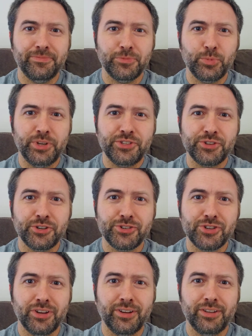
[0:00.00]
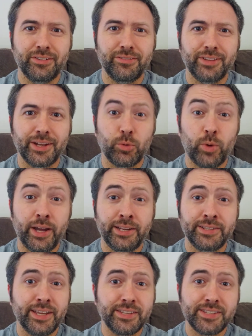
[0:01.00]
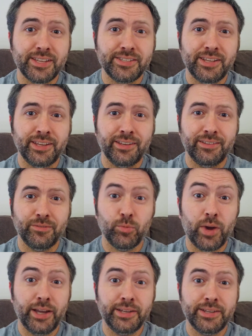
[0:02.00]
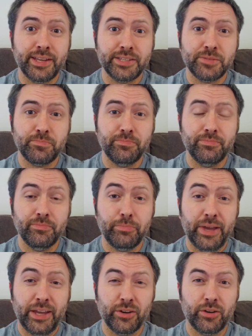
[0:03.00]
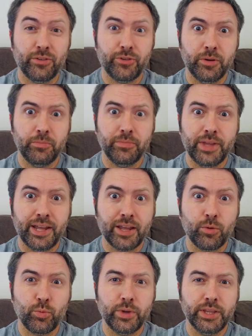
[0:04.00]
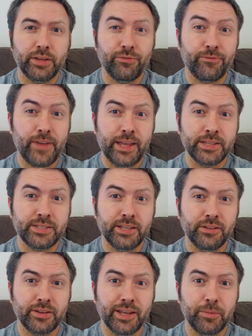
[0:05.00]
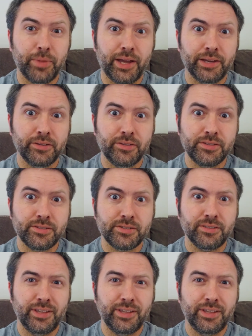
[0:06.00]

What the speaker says: research on like wine taste testing, and wine tastes better from like really fancy looking bottles,